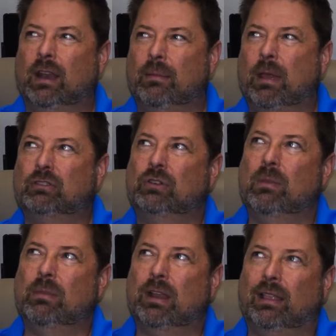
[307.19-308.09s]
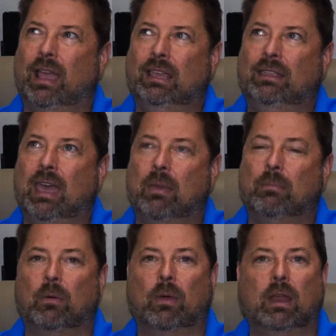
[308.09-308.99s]
And I'm not sure I'm gonna like that,
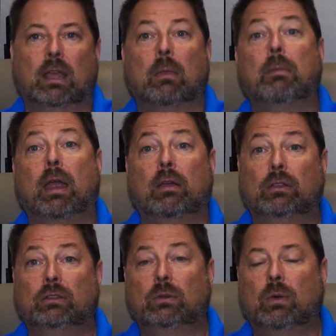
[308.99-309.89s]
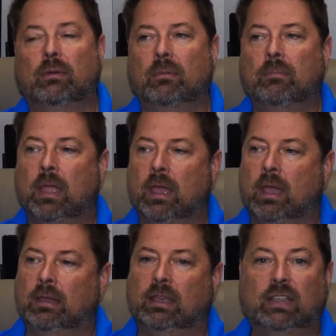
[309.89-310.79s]
but we're gonna compare the two of them.
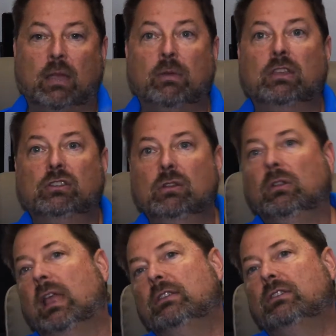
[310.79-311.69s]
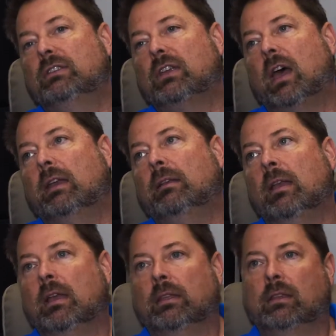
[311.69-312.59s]
They say with this new lens design
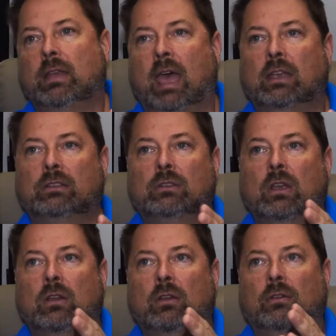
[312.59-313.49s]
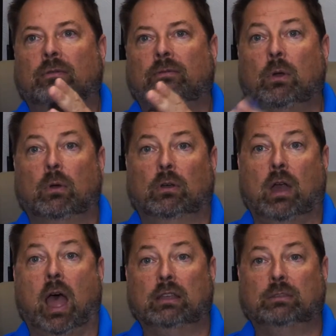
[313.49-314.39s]
that it has fewer
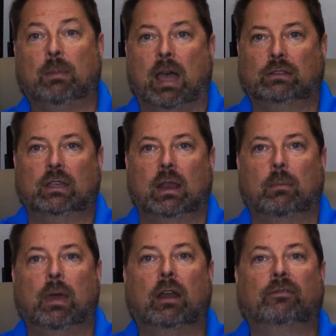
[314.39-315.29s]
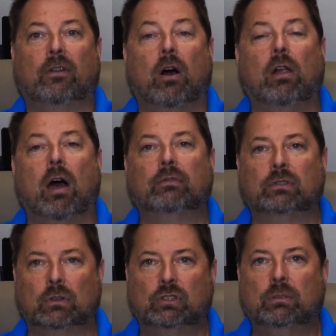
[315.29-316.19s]
hot spots and a better fall off.
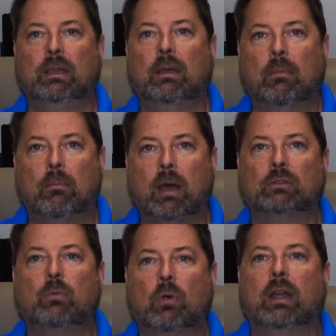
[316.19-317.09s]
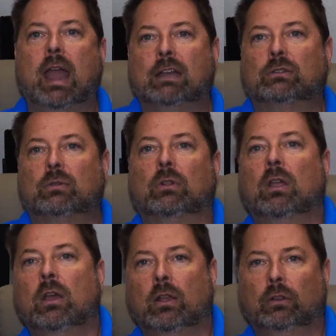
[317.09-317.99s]
So it should be a much more natural
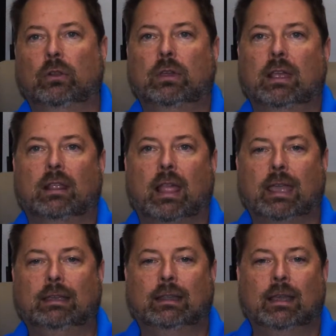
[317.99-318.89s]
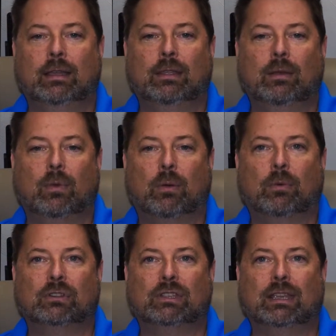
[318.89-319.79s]
looking light than what
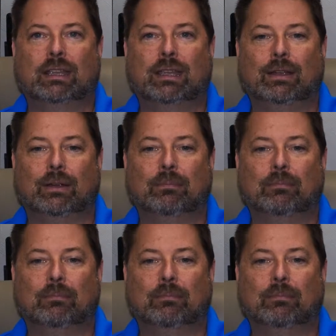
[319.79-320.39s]
we're seeing here.